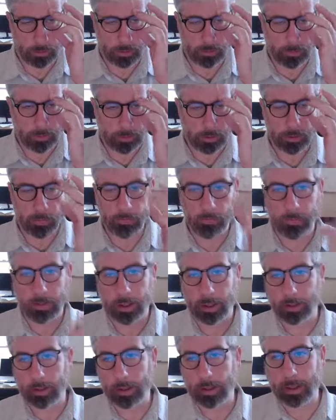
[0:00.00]
original
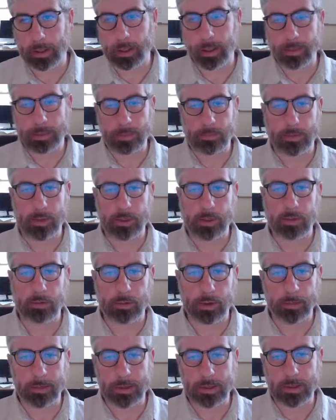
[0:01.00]
file, and it hasn't been
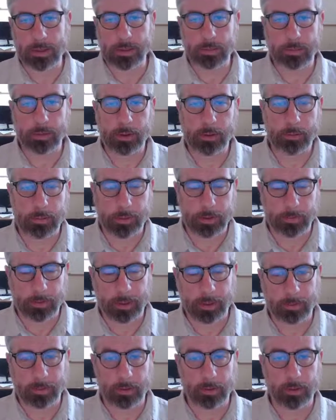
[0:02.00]

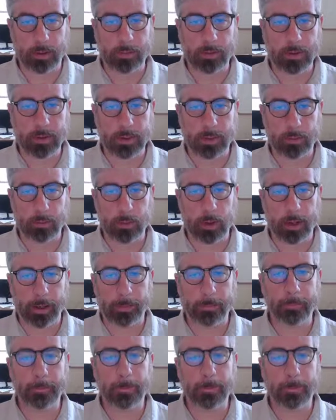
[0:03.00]
become corrupt in some way.